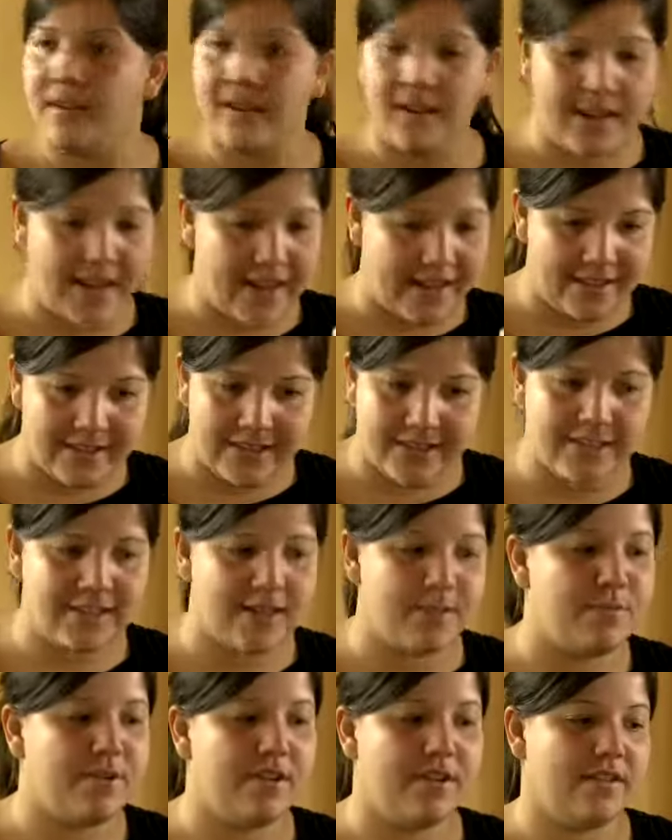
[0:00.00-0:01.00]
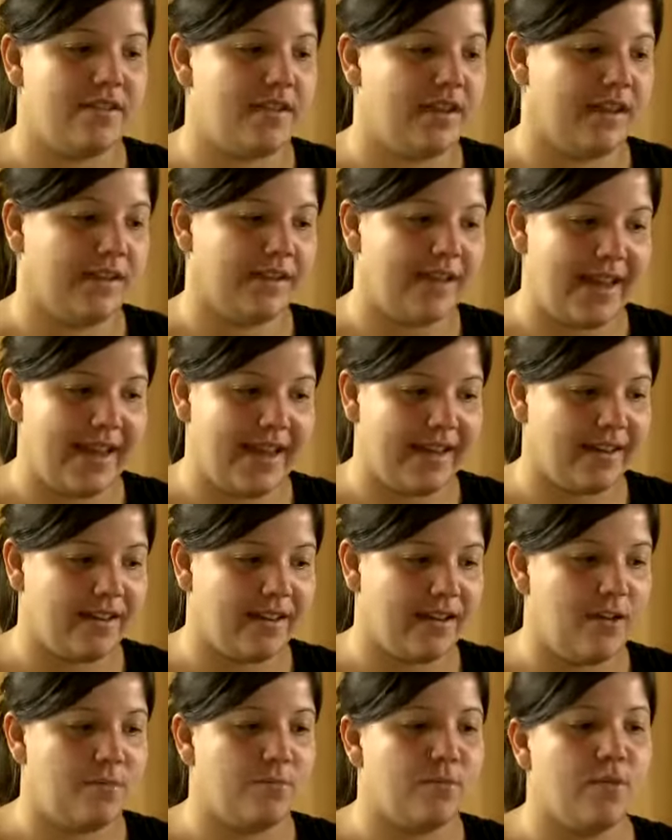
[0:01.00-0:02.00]
like this summary thing, like
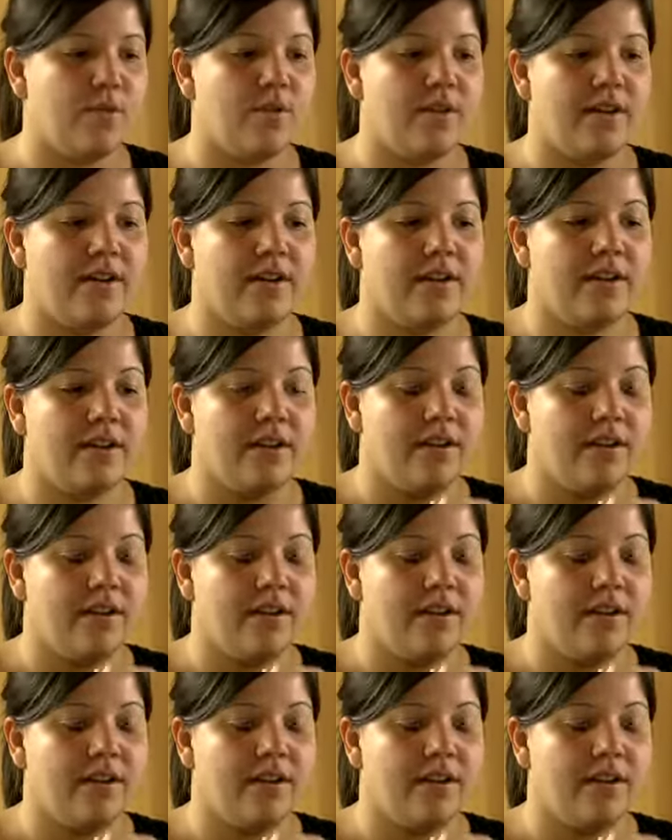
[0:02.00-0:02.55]
a more